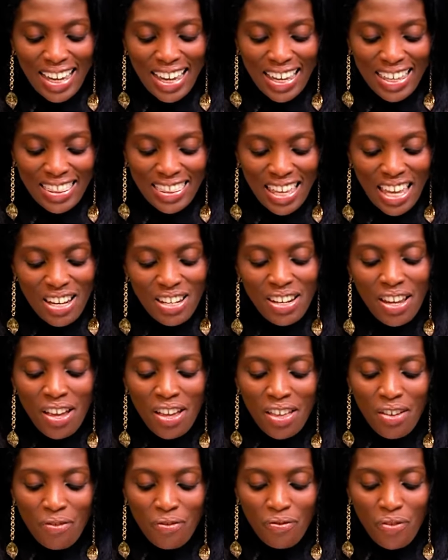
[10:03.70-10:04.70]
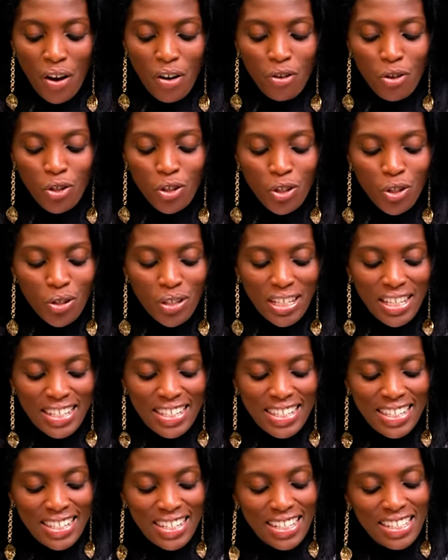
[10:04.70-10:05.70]
And then Pharaoh took
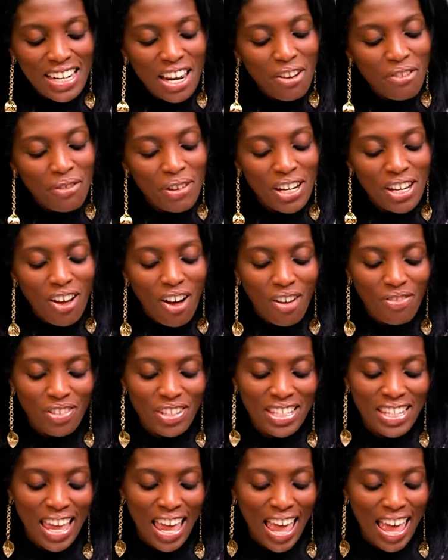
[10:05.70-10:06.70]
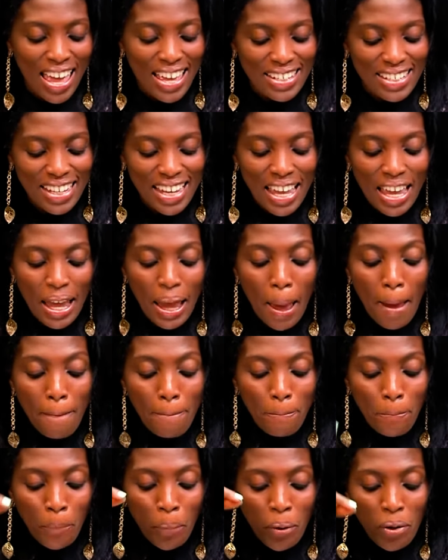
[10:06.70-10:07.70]
his signet ring off his hand and
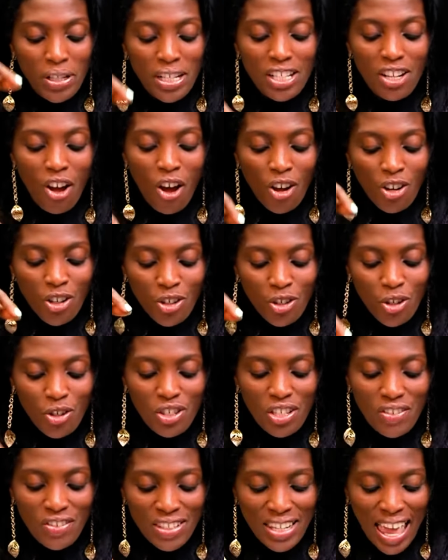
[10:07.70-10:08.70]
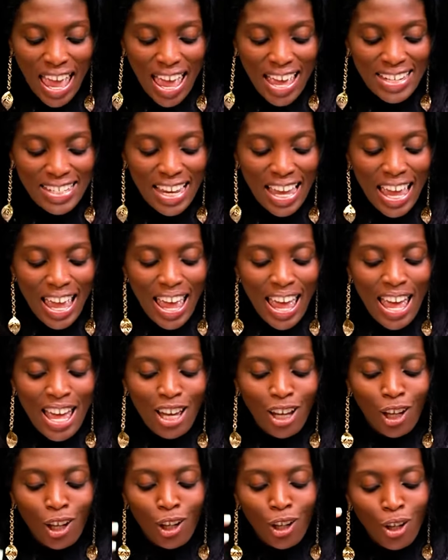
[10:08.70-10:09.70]
put it on Joseph's hand
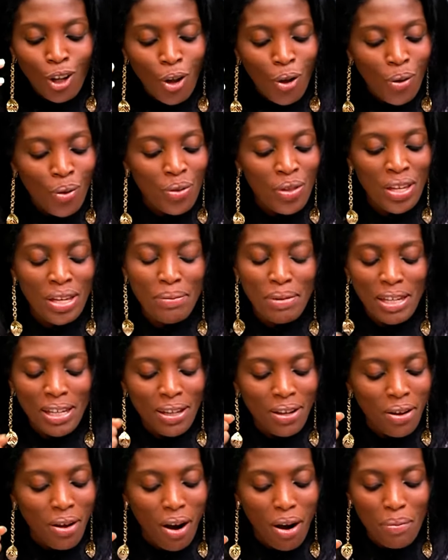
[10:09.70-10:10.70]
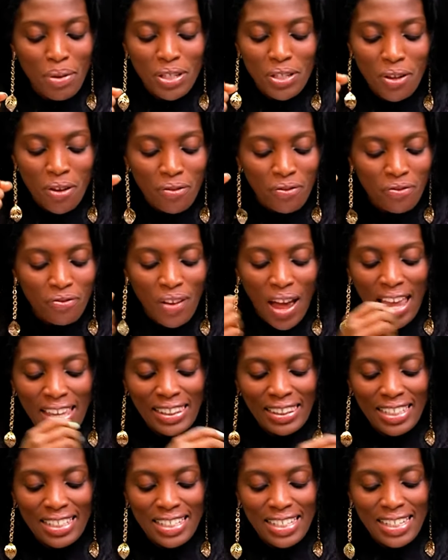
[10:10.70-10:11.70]
and clothed him in garments of
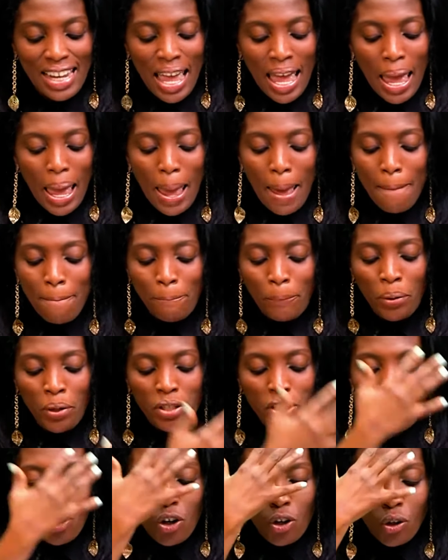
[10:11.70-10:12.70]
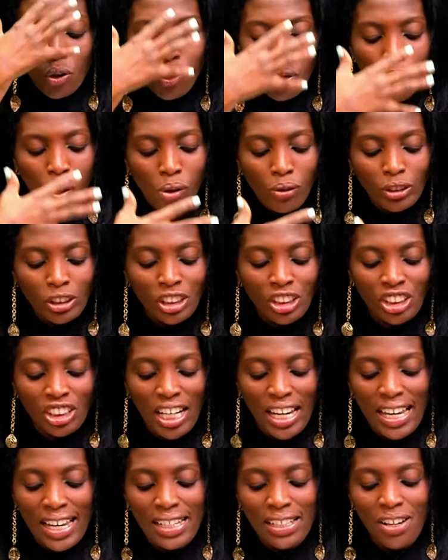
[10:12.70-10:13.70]
fine linen and put a gold
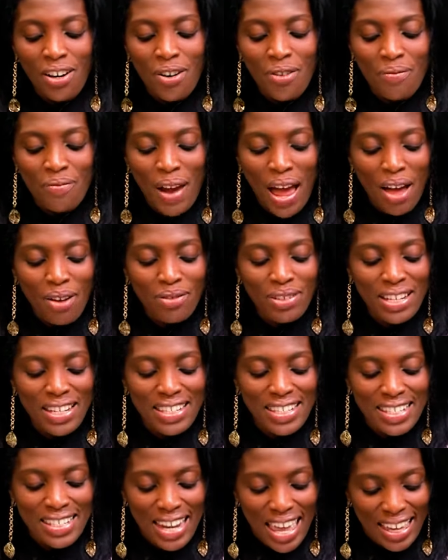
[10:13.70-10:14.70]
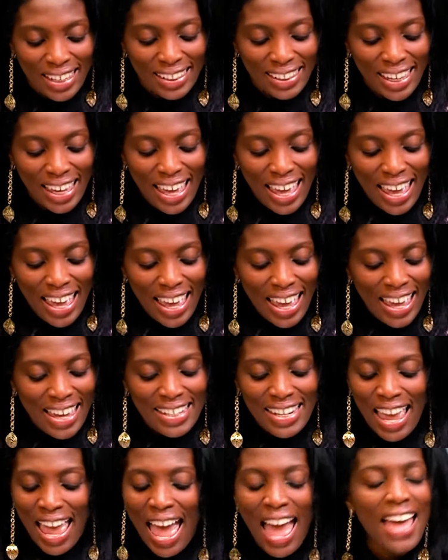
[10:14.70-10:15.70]
chain around his neck
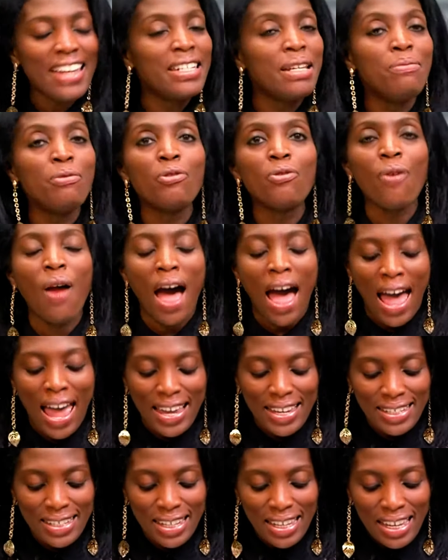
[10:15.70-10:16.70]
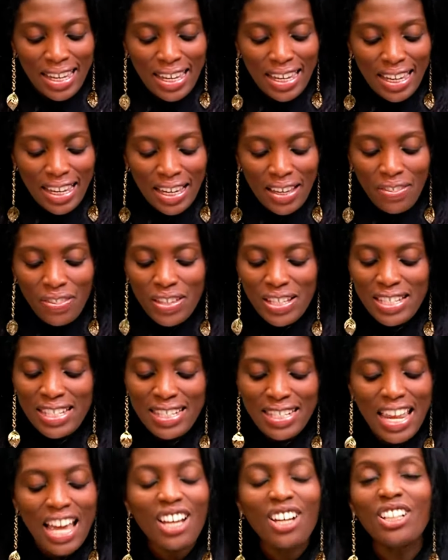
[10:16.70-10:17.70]
and had him ride in the
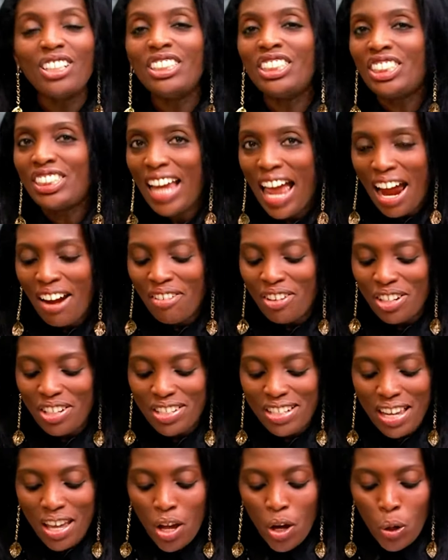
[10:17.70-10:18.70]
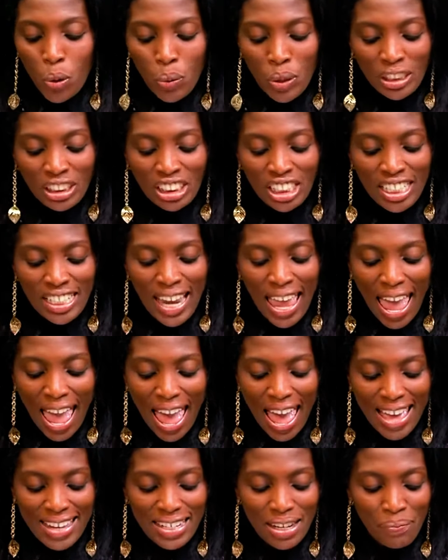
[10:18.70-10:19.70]
second chariot which he
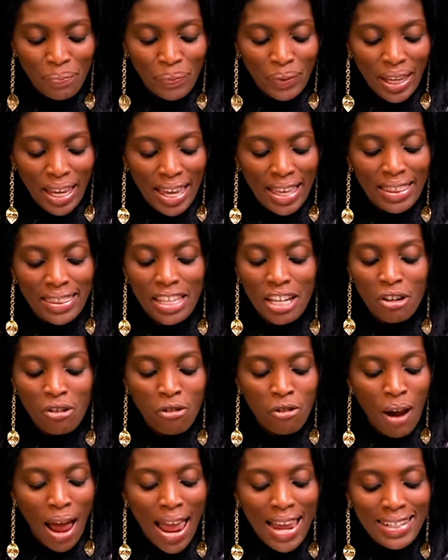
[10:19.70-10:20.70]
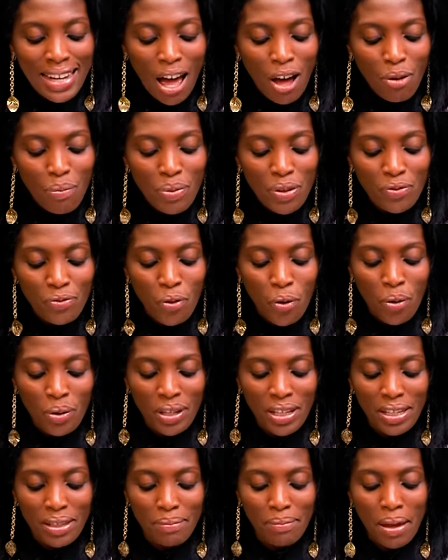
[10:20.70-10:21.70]
had. And they cried out before
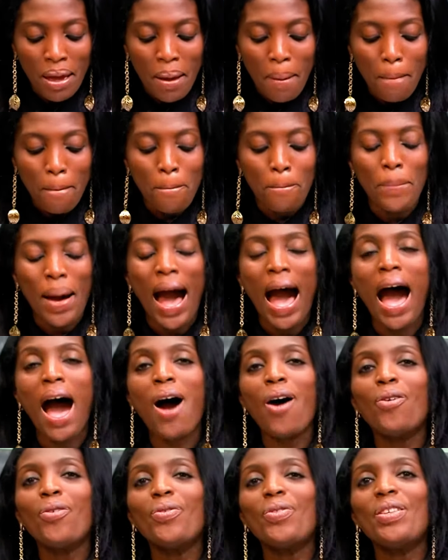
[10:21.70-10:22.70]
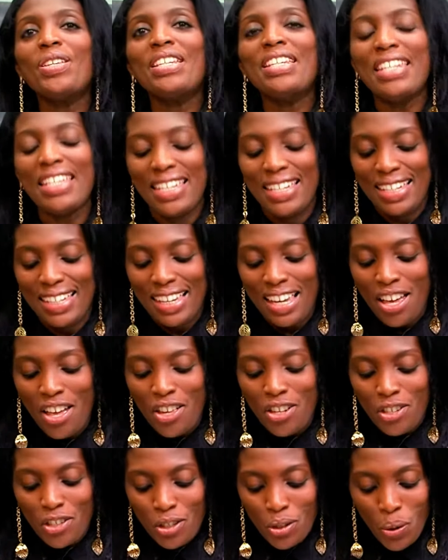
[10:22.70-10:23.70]
him, Bow the knee.
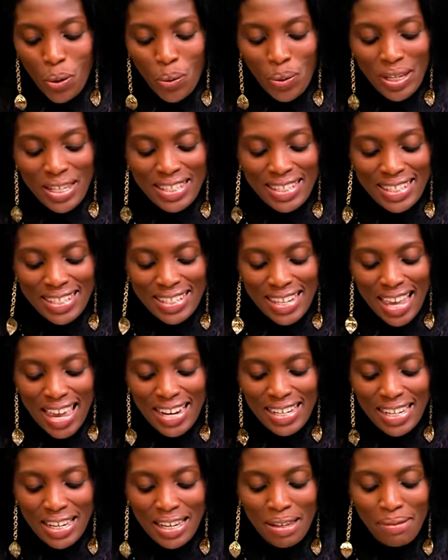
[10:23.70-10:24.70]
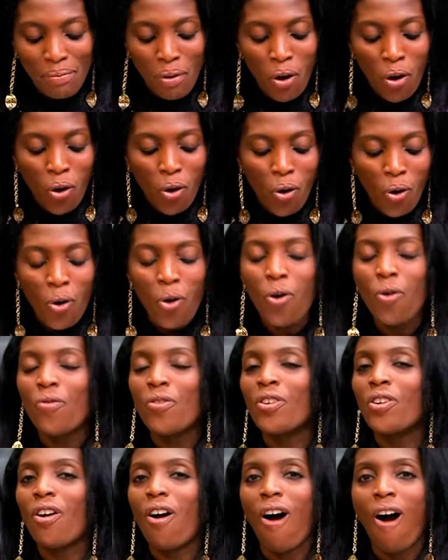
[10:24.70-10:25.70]
So he set him
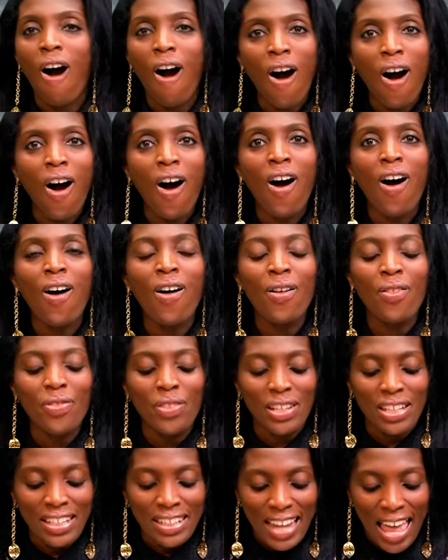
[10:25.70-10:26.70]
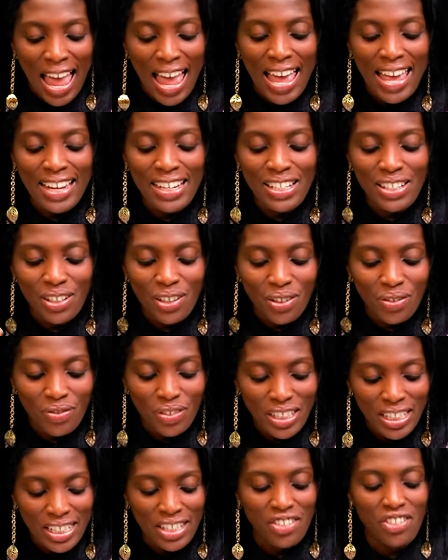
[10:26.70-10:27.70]
over all the land of
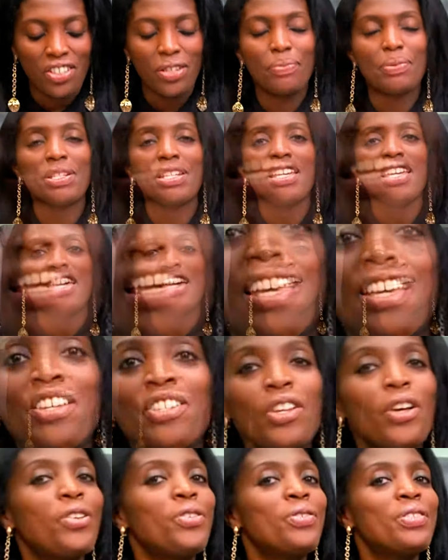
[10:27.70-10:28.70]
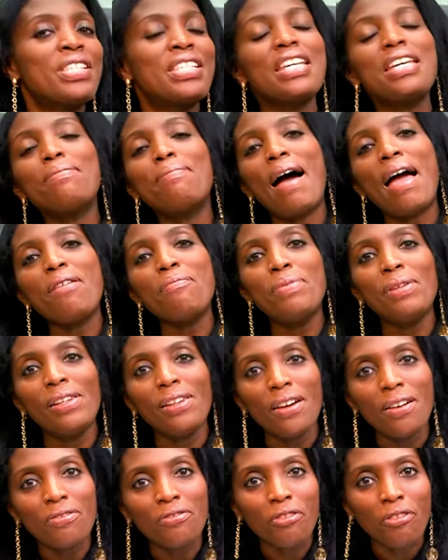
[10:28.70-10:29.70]
Egypt. So you see, my
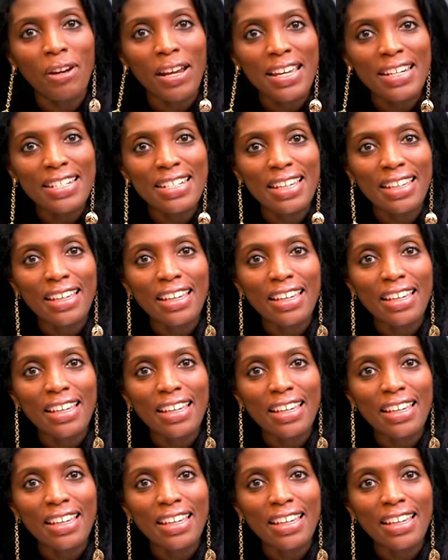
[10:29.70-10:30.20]
beloved friend,